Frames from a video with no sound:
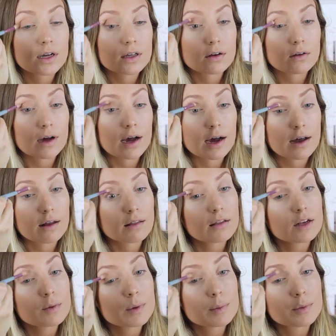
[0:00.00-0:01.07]
It'll add a
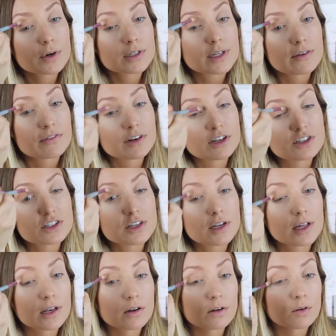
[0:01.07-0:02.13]
little bit more
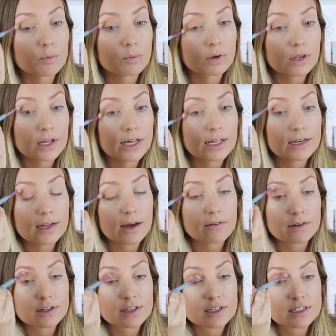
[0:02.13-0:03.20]
definition, and it'll blend
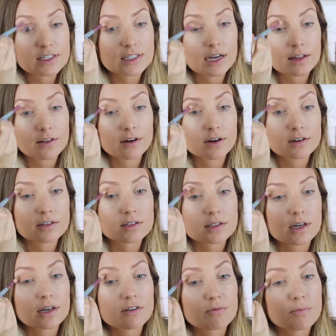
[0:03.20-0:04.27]
everything together and
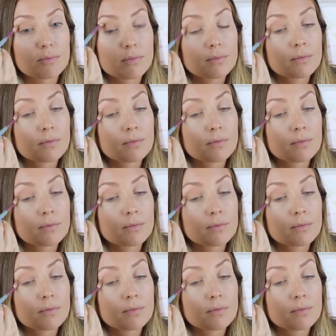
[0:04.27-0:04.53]
just kind of